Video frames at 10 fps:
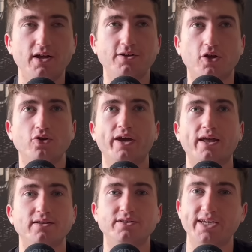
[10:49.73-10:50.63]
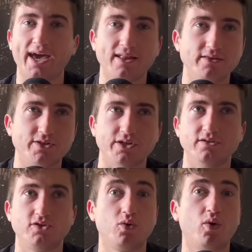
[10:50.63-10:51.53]
you know, you're getting 10 to
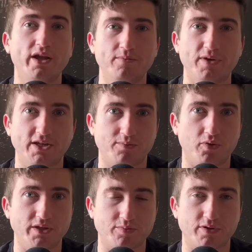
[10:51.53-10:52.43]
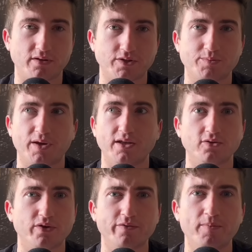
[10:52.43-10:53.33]
20 base points per dollar spent, or
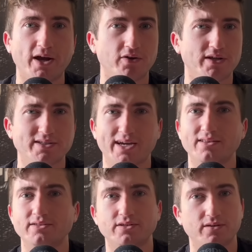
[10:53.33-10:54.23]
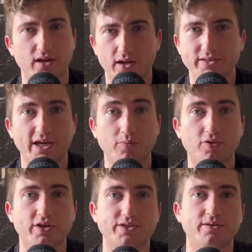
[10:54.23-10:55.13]
even Marriott 10 to 10
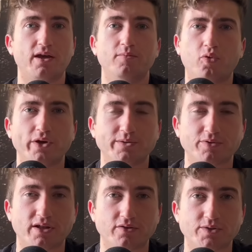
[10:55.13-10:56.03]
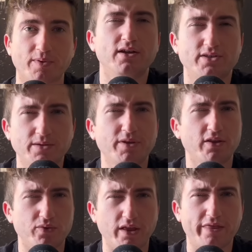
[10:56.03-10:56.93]
plus points per dollar spent. Something to
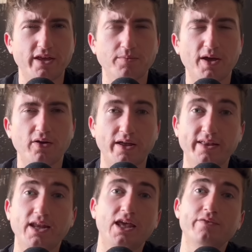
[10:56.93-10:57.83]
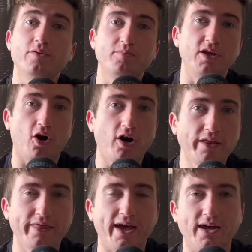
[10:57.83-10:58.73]
really think about. And then even
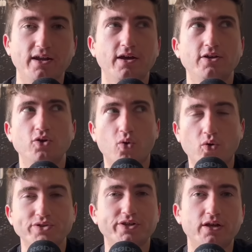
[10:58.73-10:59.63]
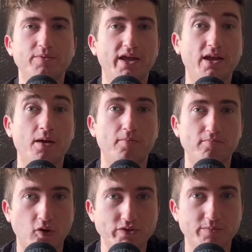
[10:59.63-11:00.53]
beyond that, you're also going to be getting
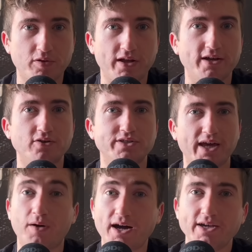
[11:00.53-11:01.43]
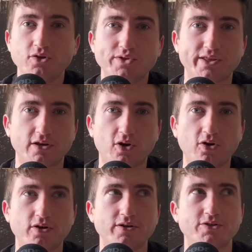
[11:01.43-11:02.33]
multipliers by using the
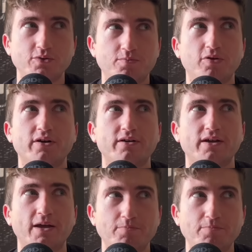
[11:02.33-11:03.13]
card to book and